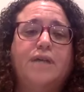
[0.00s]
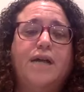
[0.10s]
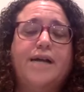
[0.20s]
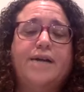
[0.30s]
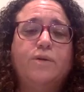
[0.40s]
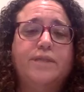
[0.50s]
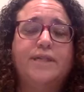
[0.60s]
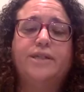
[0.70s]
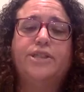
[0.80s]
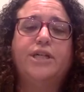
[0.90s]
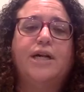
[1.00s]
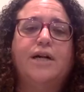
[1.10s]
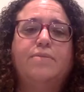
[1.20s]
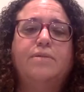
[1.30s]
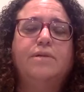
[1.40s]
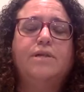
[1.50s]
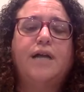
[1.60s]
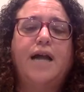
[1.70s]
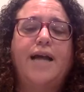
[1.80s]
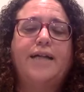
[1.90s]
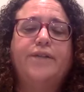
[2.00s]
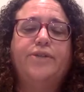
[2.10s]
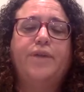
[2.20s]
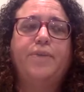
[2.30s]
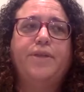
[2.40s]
I hold down a job, I can do that,